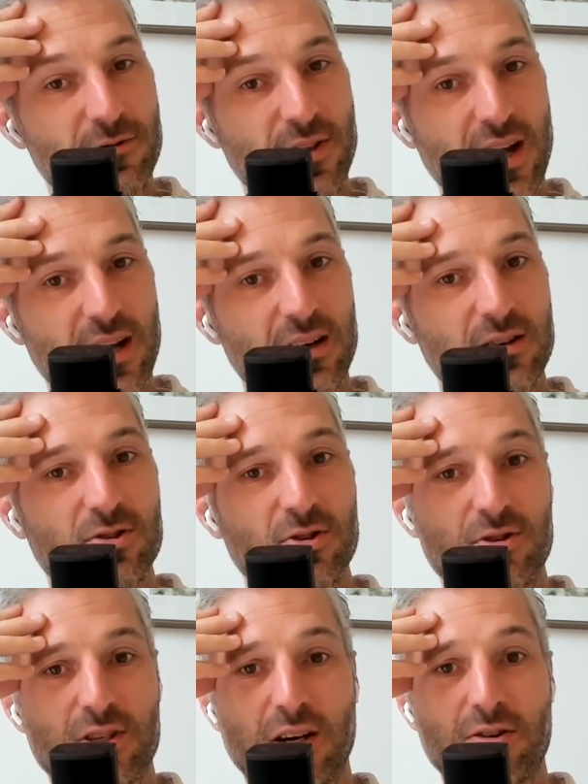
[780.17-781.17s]
that
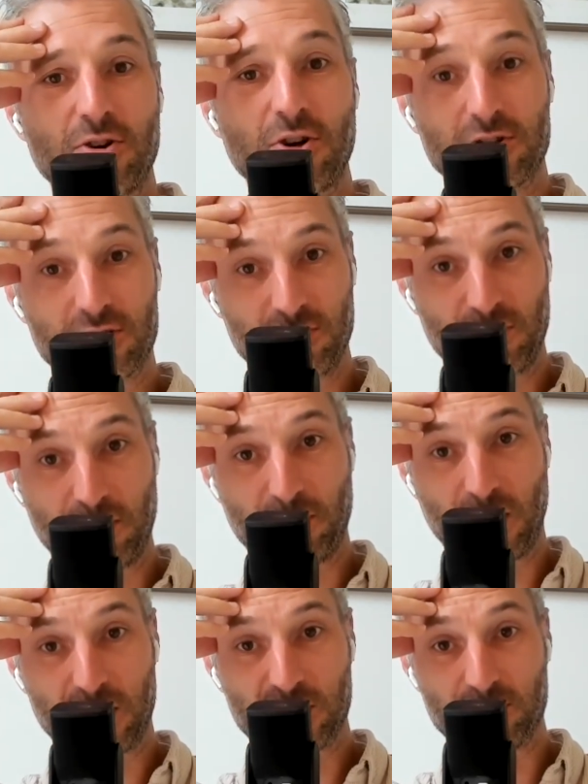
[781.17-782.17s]
turns out not to be
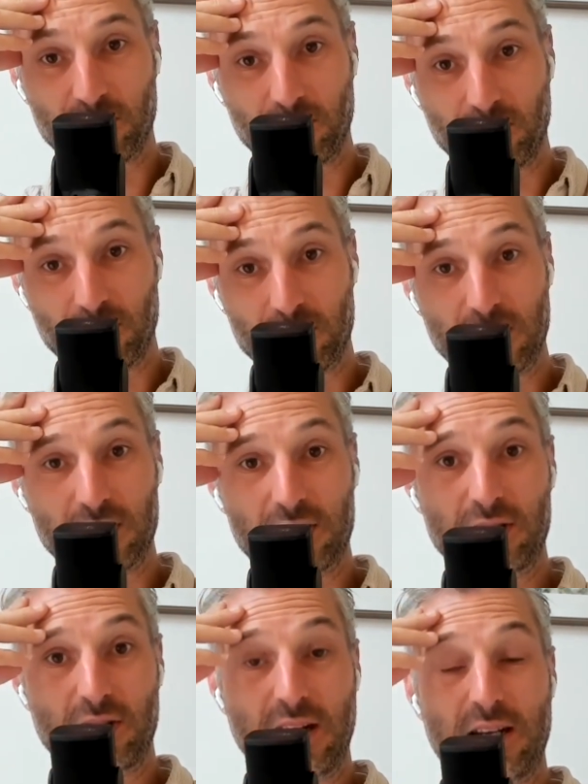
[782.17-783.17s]
possible, or that
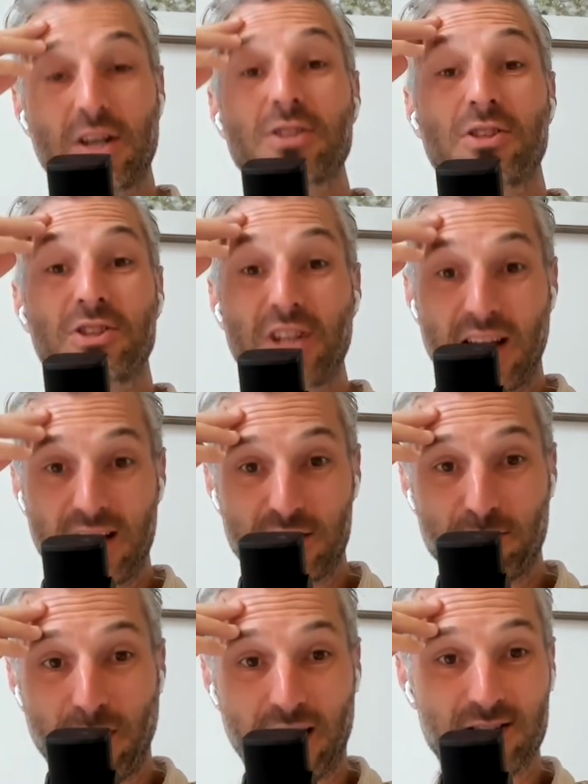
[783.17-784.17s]
it doesn't
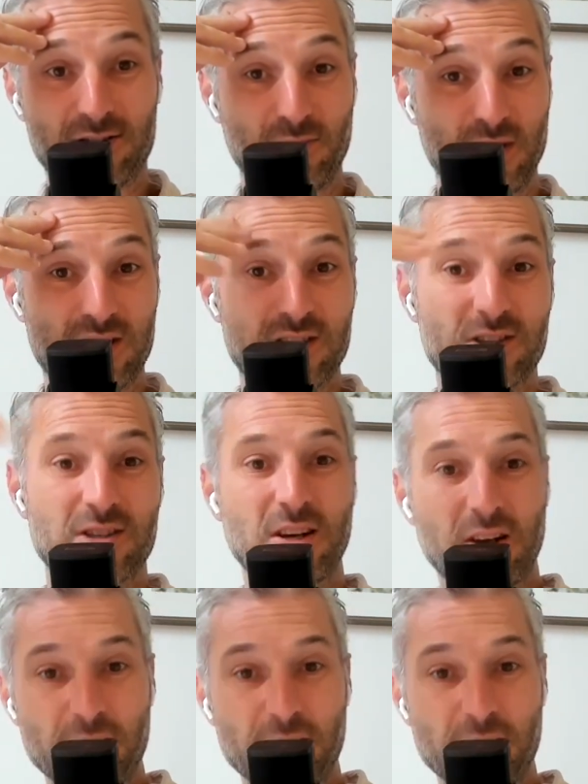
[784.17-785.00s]
change back to its